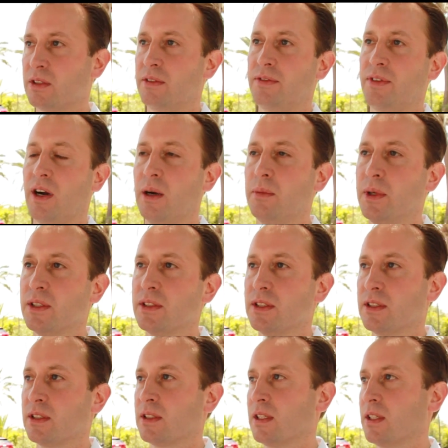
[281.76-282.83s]
the environment
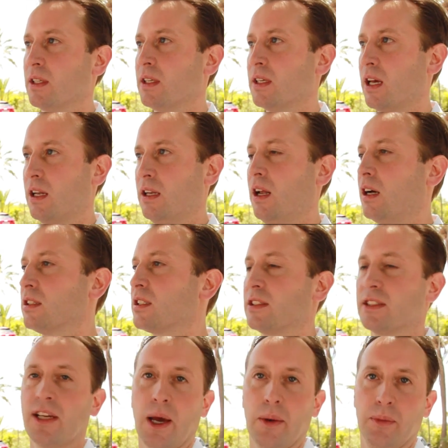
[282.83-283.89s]
is a lot
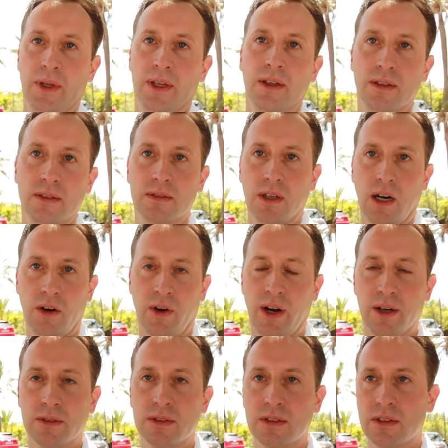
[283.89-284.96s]
is happening
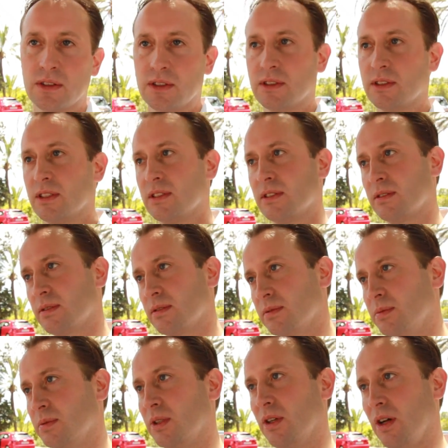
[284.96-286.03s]
around.
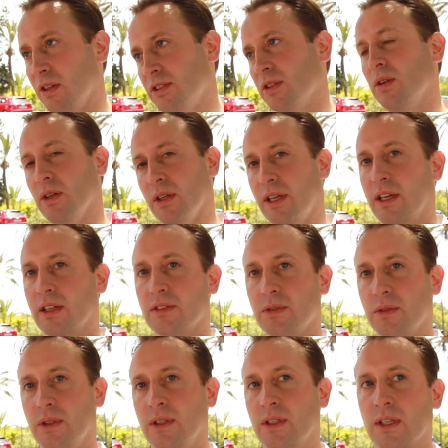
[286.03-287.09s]
We're also looking
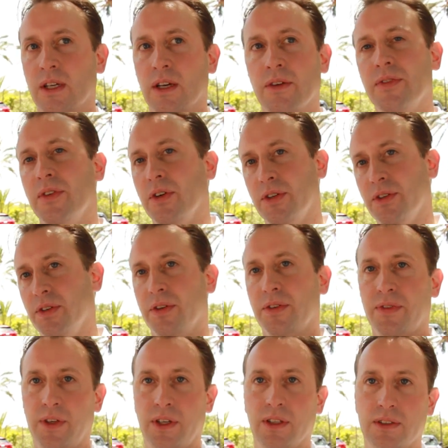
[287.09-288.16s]
into a further
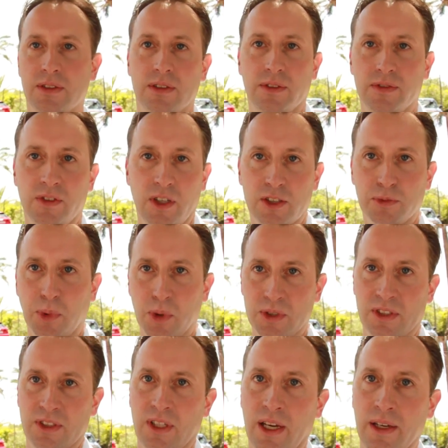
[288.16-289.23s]
afield of transport
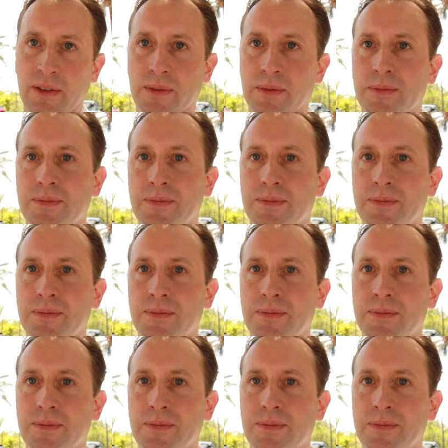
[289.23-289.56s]
design.